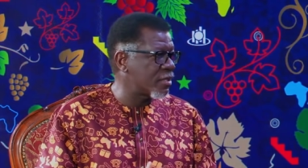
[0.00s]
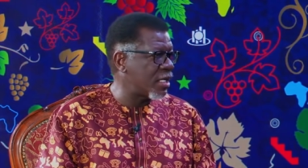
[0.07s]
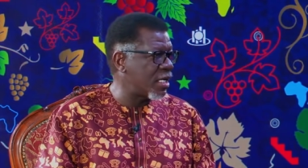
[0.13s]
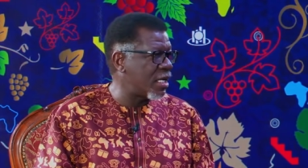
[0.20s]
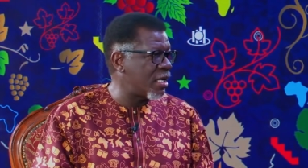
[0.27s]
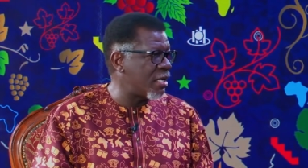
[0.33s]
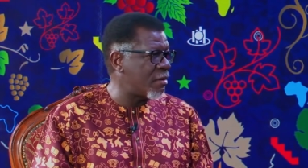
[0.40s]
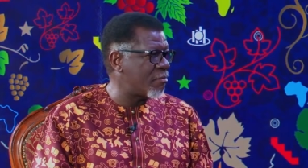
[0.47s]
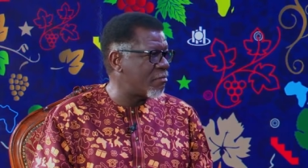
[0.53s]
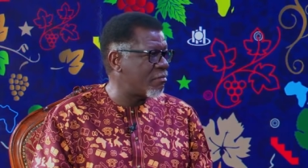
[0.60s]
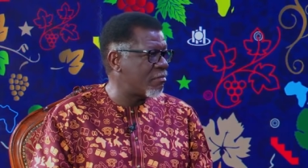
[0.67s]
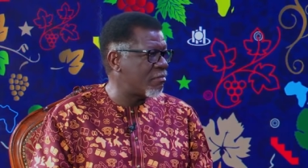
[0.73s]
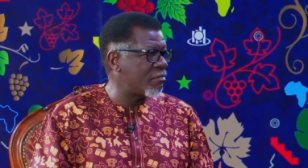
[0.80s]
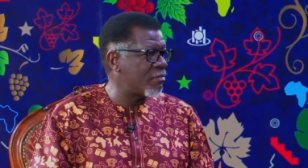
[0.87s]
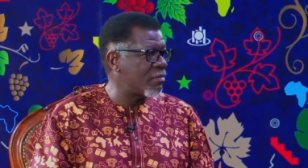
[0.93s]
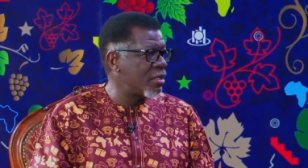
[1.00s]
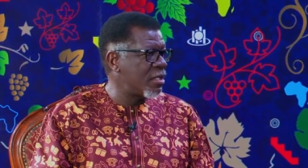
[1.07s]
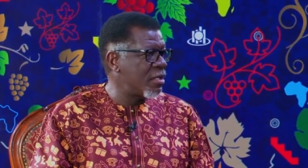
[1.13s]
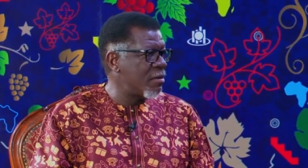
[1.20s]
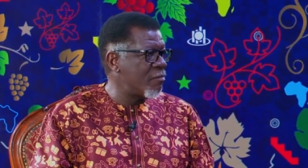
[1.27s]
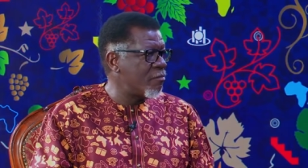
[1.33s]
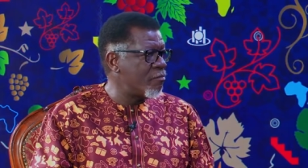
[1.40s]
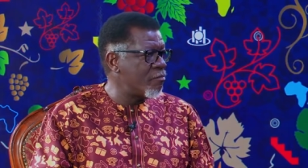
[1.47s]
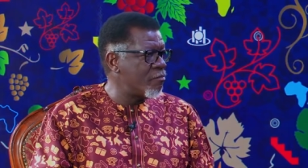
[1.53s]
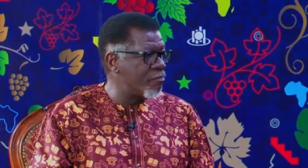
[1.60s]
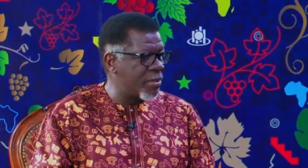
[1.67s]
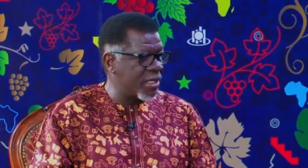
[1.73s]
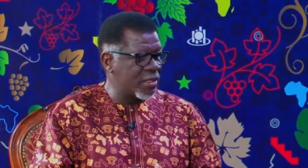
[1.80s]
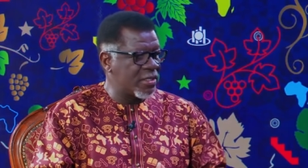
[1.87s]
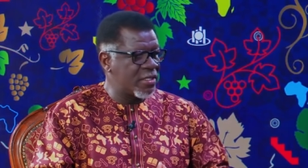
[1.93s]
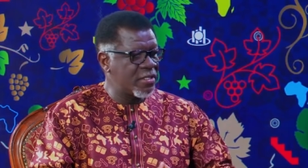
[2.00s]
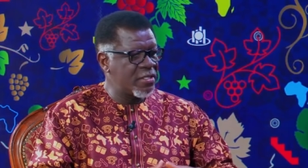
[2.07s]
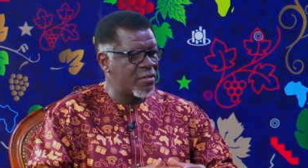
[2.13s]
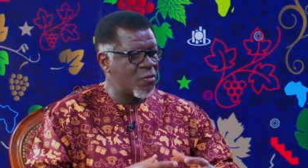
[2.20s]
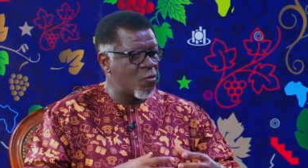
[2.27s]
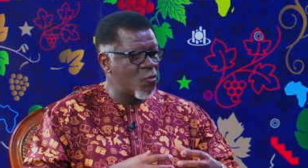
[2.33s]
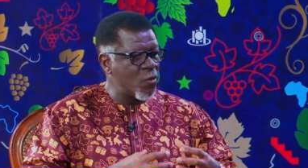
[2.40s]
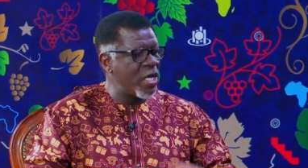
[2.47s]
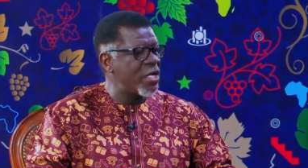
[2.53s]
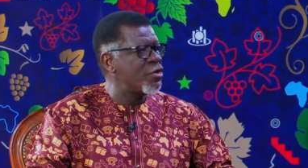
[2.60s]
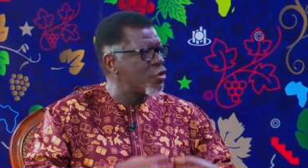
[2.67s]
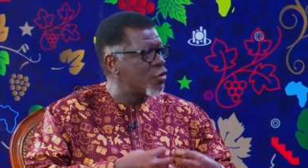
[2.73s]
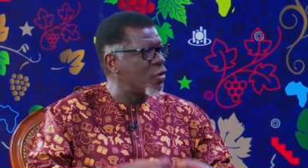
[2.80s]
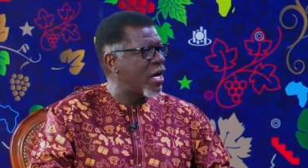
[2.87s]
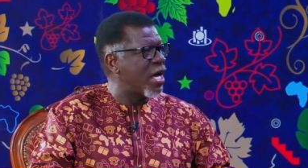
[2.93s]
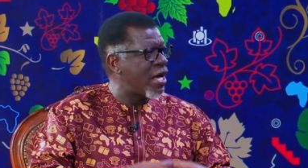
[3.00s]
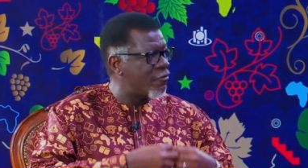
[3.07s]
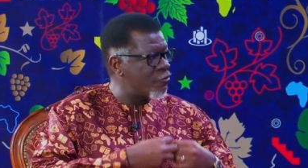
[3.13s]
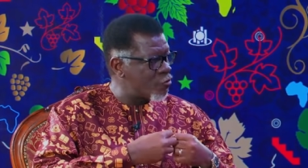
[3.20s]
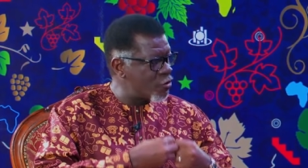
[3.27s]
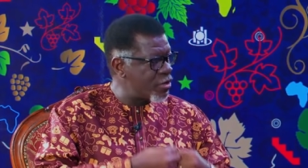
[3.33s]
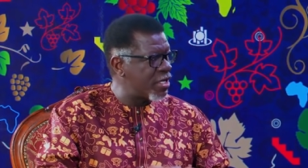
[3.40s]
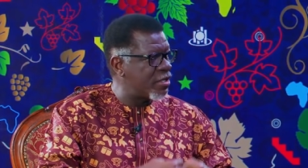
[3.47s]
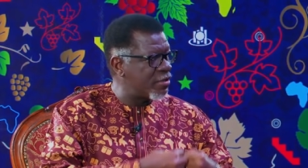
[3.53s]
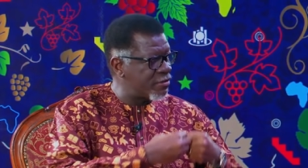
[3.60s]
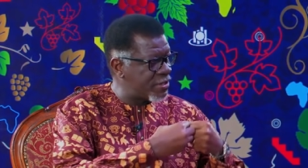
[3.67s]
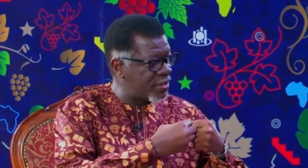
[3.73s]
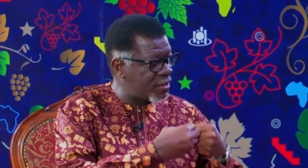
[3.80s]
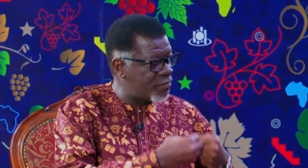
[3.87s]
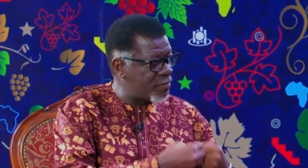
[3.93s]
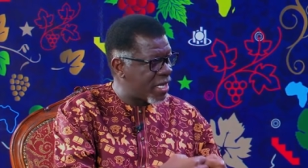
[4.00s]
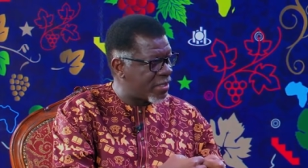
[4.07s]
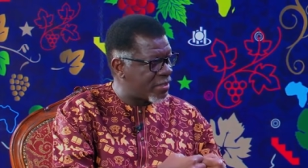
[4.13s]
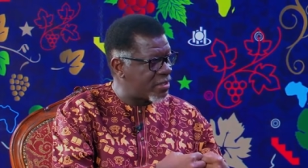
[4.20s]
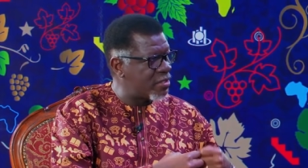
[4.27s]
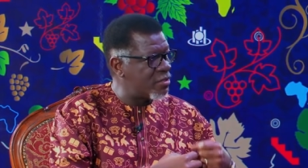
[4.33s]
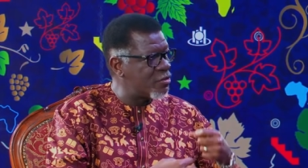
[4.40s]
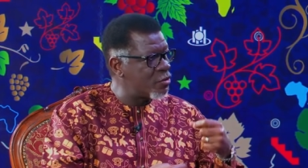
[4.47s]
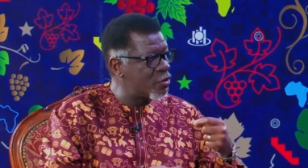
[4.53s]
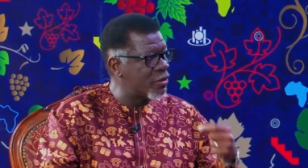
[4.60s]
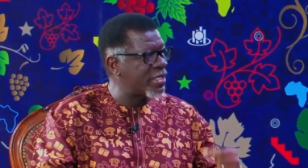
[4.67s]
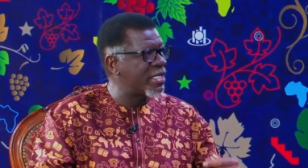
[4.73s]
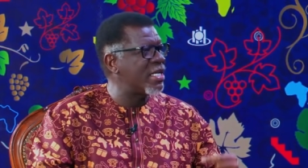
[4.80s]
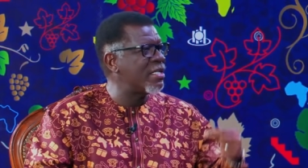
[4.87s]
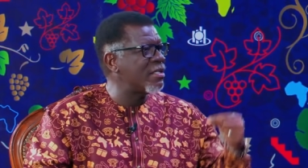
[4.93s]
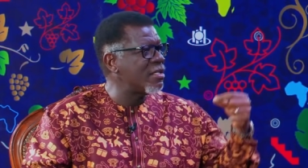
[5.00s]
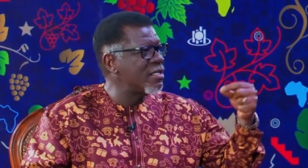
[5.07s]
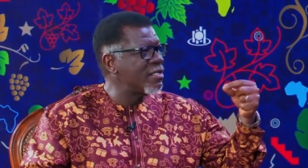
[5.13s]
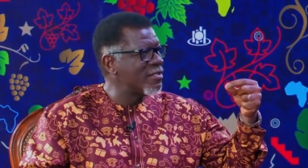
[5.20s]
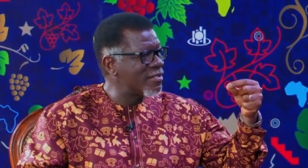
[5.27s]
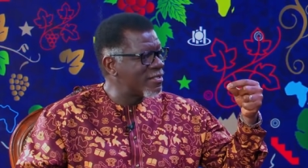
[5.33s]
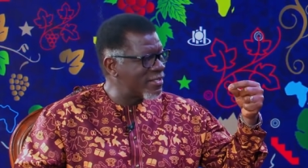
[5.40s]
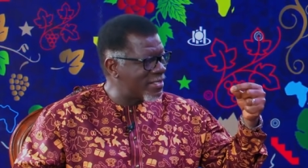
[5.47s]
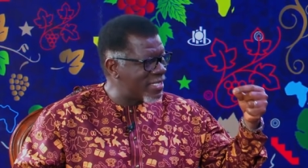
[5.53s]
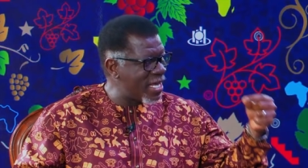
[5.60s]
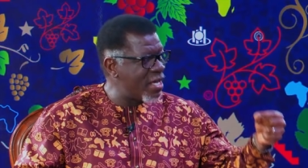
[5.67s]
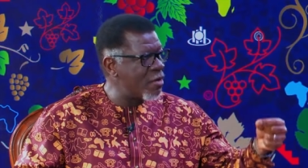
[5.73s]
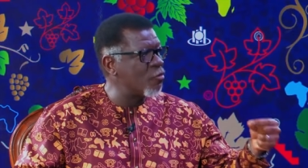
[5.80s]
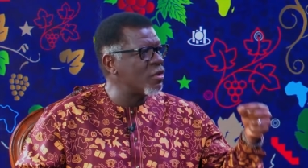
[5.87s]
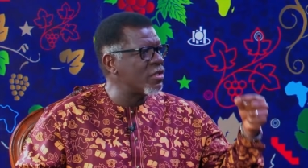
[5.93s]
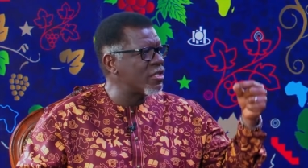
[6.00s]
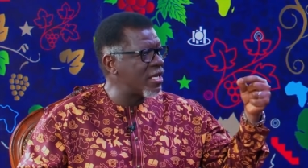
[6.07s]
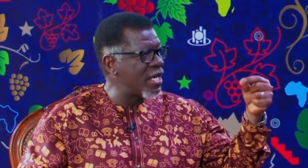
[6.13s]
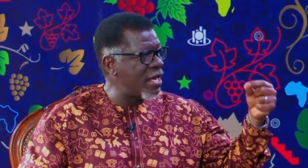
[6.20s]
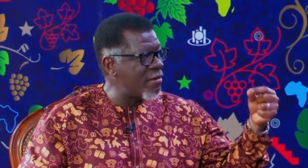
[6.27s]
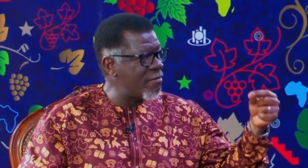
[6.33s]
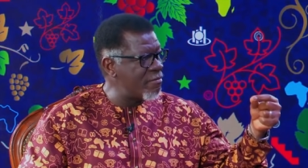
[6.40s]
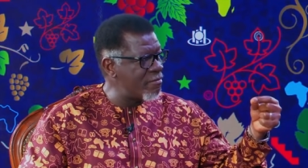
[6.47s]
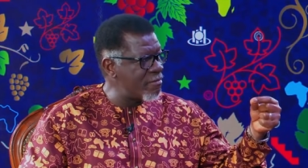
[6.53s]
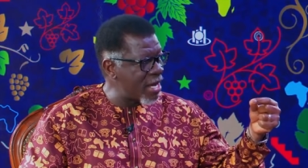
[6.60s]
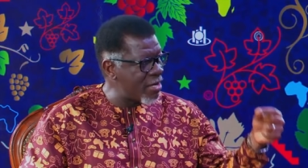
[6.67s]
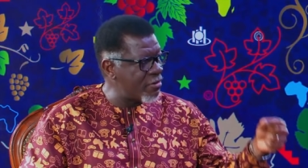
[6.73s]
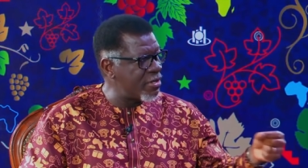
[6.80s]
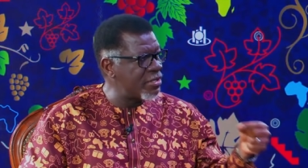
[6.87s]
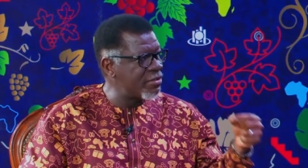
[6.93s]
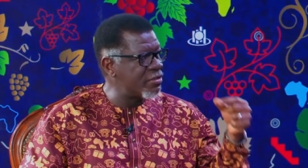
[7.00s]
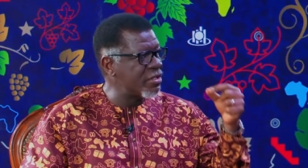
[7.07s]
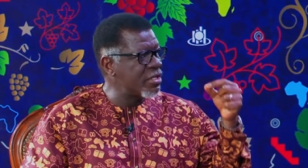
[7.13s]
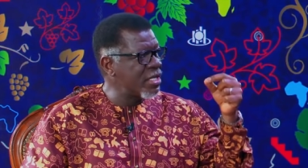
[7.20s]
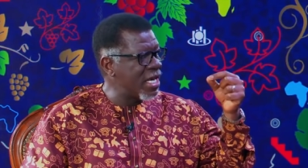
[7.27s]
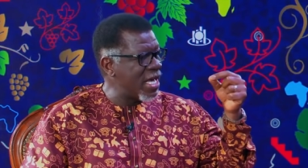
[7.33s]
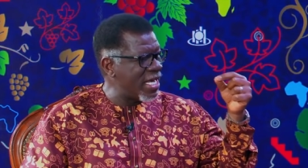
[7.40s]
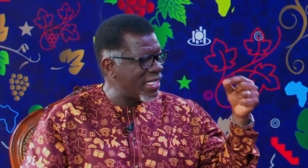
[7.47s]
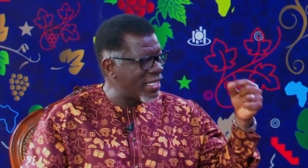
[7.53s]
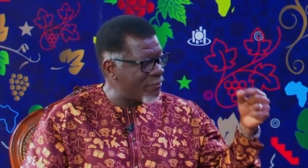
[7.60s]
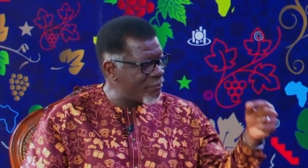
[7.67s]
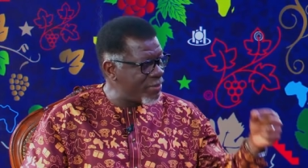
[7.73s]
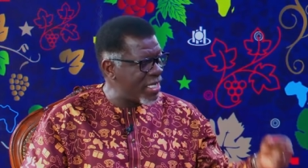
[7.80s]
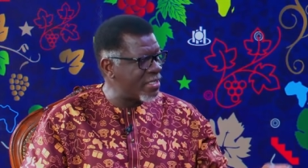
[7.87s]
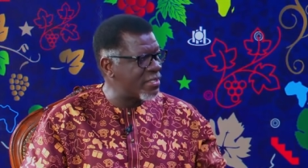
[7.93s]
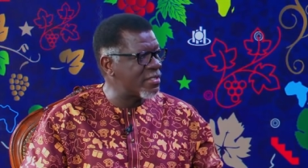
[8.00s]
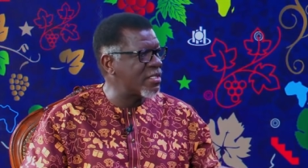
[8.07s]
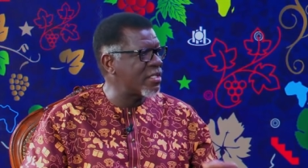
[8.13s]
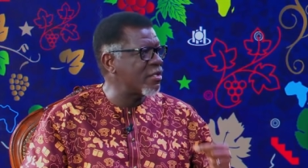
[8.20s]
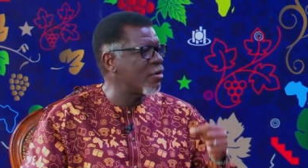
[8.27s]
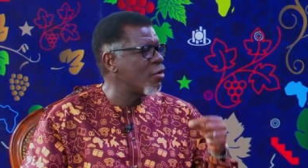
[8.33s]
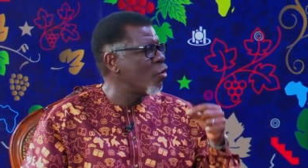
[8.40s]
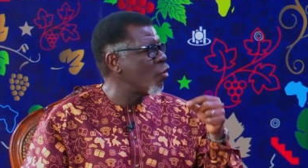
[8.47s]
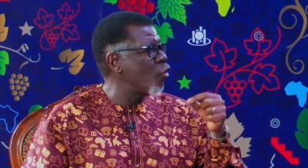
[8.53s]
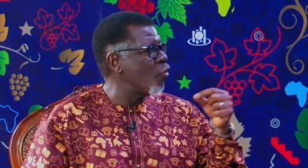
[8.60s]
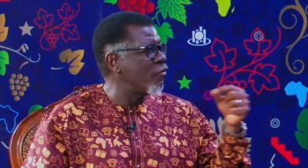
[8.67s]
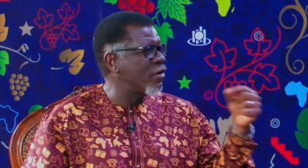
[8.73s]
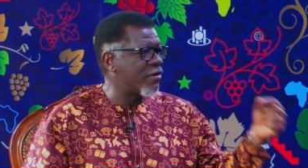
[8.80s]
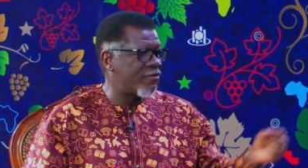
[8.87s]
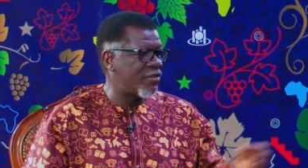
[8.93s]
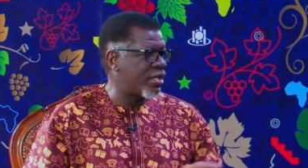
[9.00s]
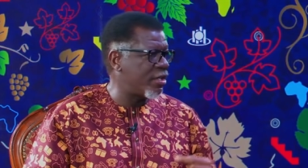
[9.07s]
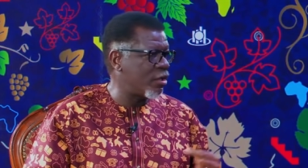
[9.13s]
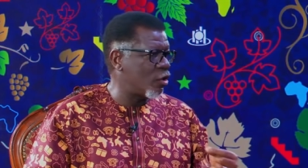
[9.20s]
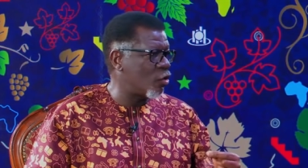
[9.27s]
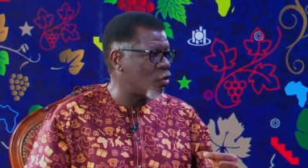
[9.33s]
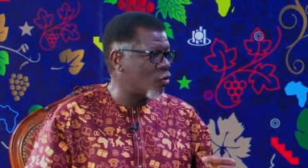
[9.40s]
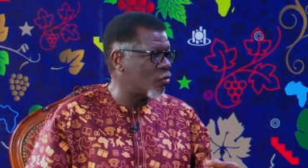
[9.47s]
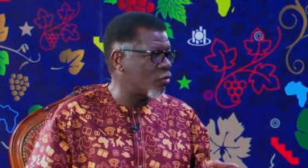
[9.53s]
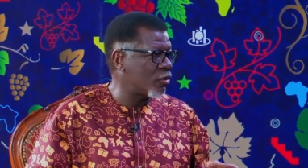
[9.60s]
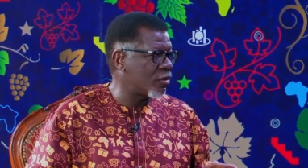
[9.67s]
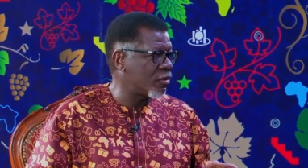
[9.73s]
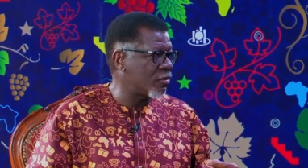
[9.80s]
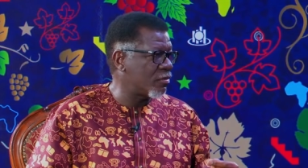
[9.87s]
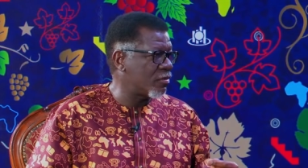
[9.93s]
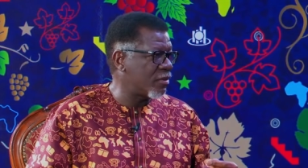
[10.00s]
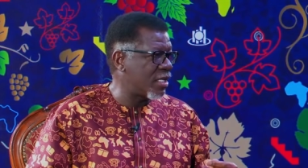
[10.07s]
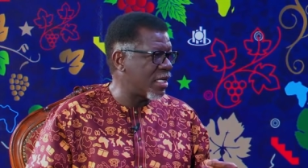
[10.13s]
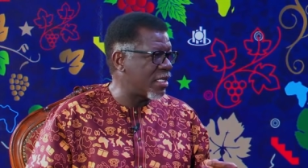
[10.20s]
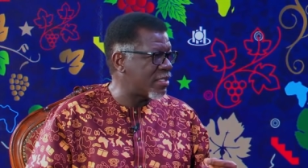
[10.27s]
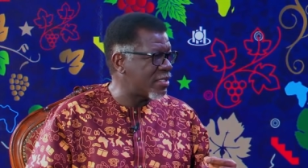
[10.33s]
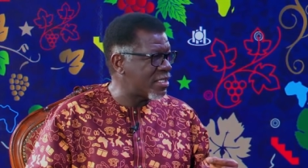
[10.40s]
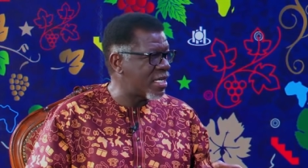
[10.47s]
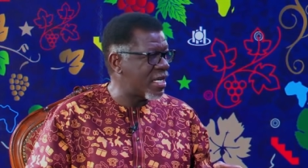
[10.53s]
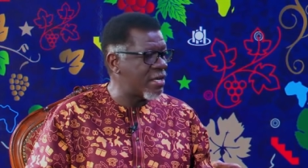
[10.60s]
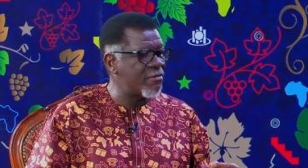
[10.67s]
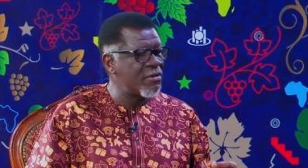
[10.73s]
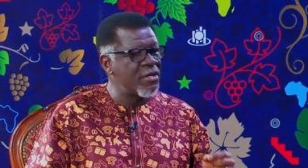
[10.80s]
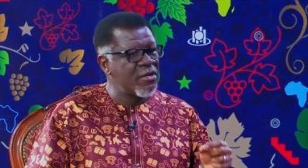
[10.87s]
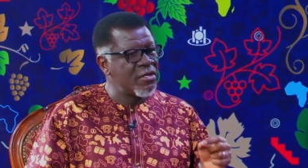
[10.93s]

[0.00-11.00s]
But when you have real respect, you can stay with a marriage and a person over a very long time.